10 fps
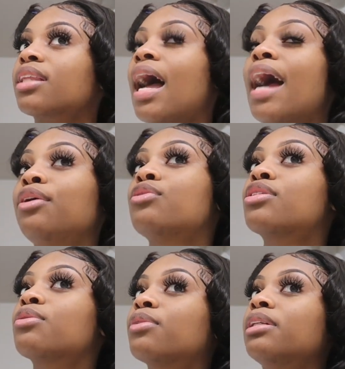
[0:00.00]
But I
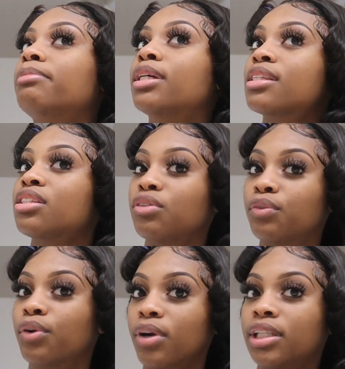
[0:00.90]
used to really be a
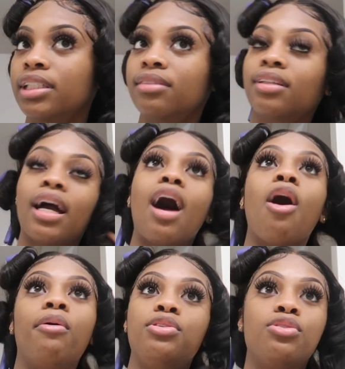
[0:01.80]
silver girly. I
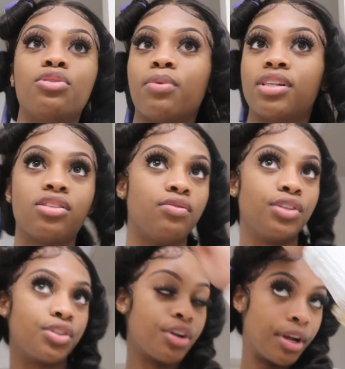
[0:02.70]
always used to wear silver
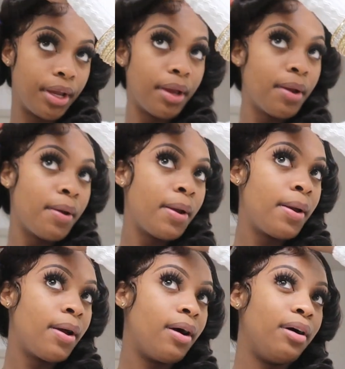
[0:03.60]
jewelry,
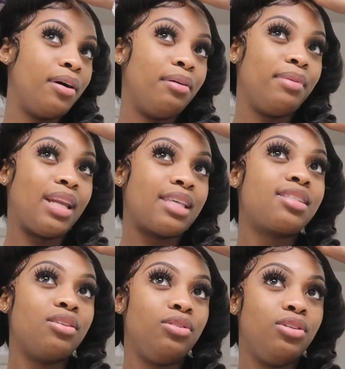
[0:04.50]
and I
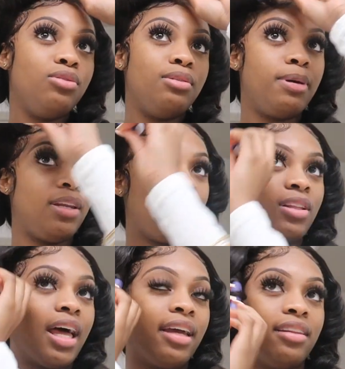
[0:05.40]
still do depending
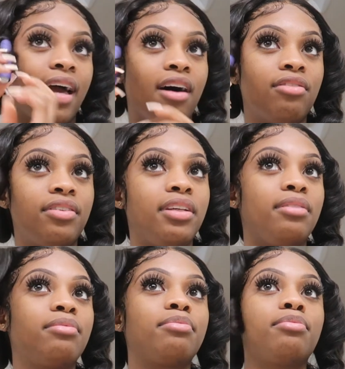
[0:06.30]
on like the
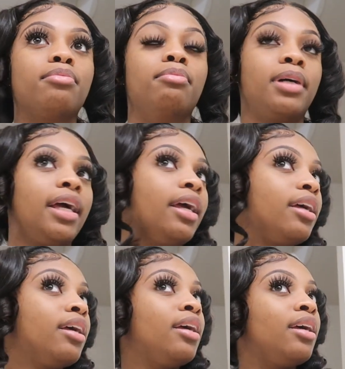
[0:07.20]
outfit,
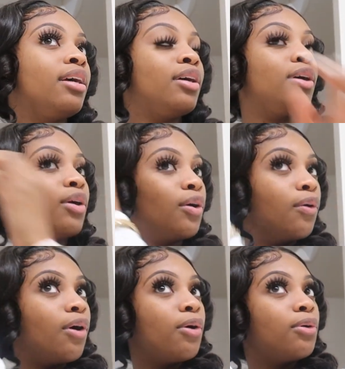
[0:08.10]
but
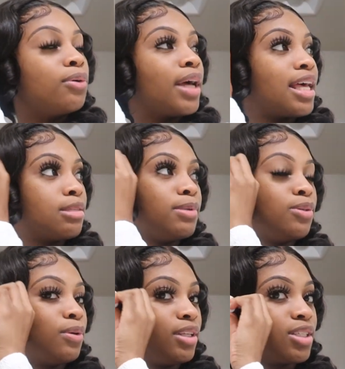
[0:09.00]
gold has been
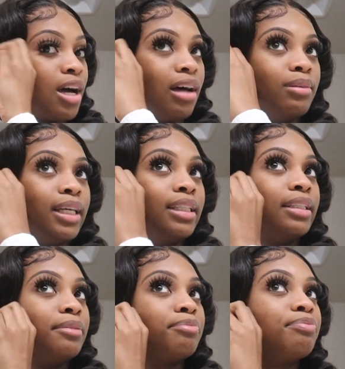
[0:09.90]
doing the job
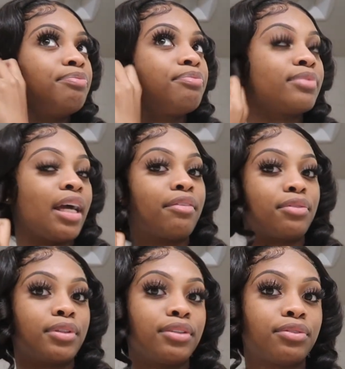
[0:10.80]
lately, like
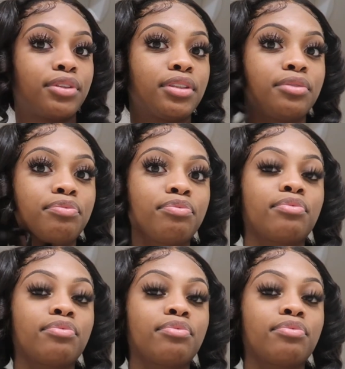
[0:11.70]
for real, for real.